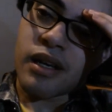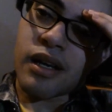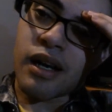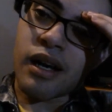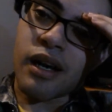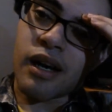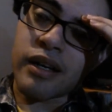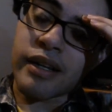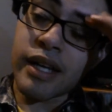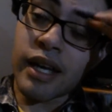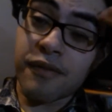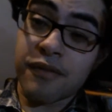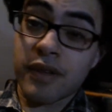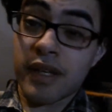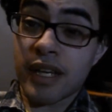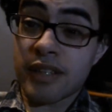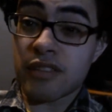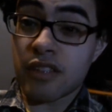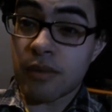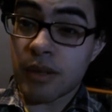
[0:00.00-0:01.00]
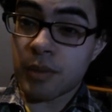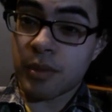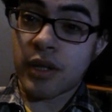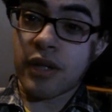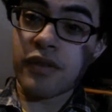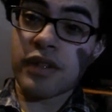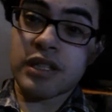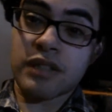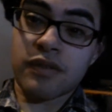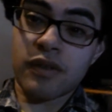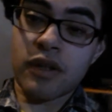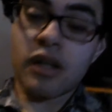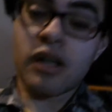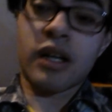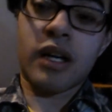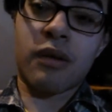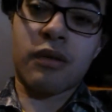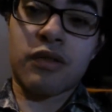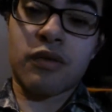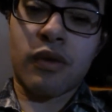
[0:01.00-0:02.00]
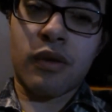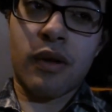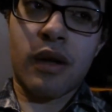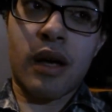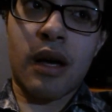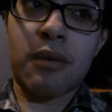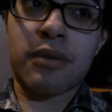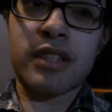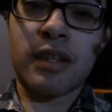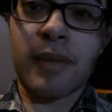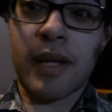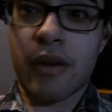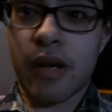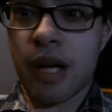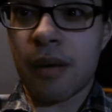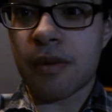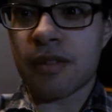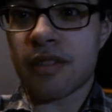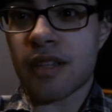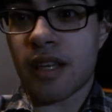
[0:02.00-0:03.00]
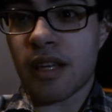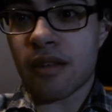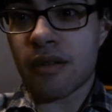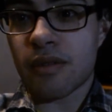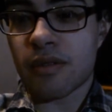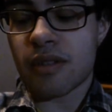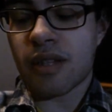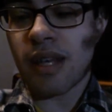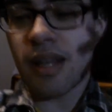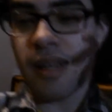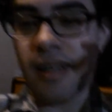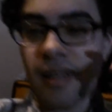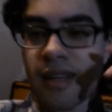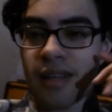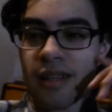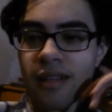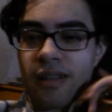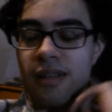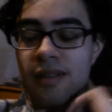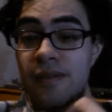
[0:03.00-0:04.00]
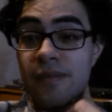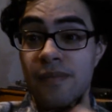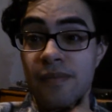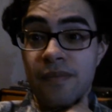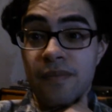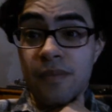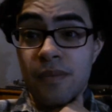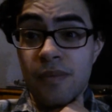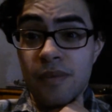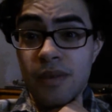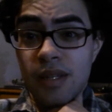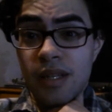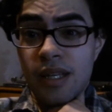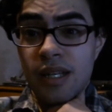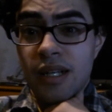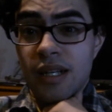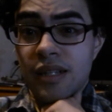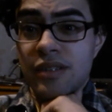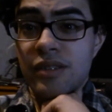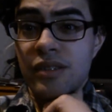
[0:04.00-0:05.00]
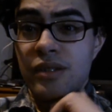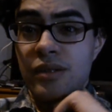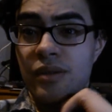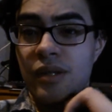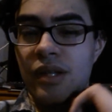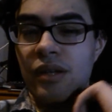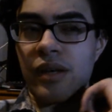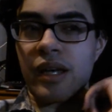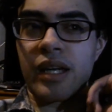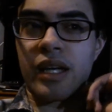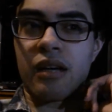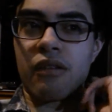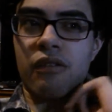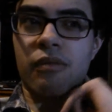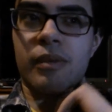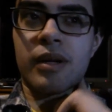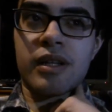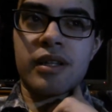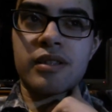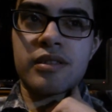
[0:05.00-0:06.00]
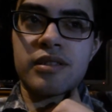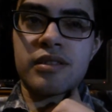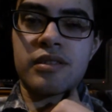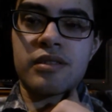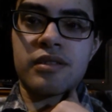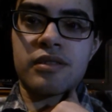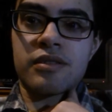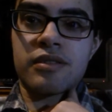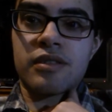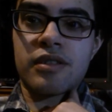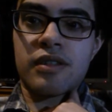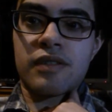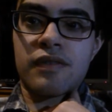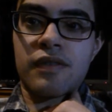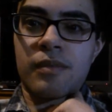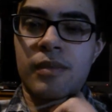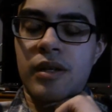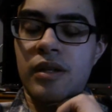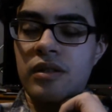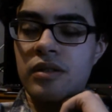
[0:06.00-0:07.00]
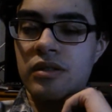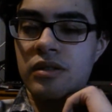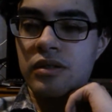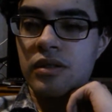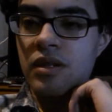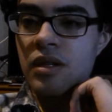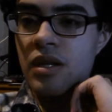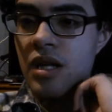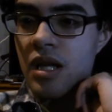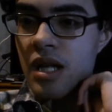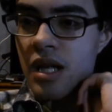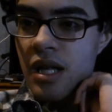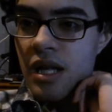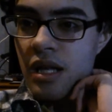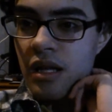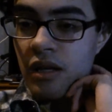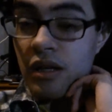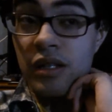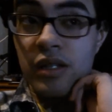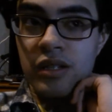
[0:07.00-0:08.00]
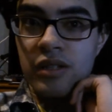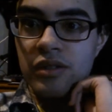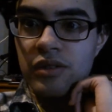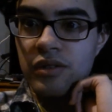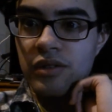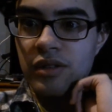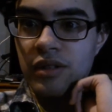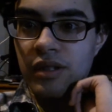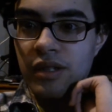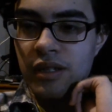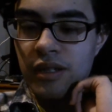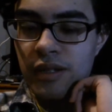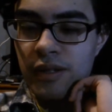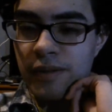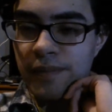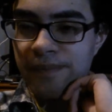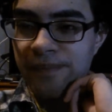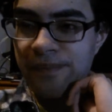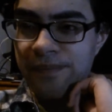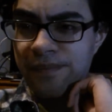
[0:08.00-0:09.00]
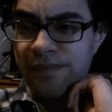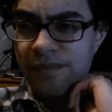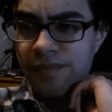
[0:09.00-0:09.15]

uh, yeah, if you guys saw my previous vlog, I was with, I was at my grandma's house, and, uh, I got to, you know, hang out with my cousins and stuff, and my uncle uncles. Um,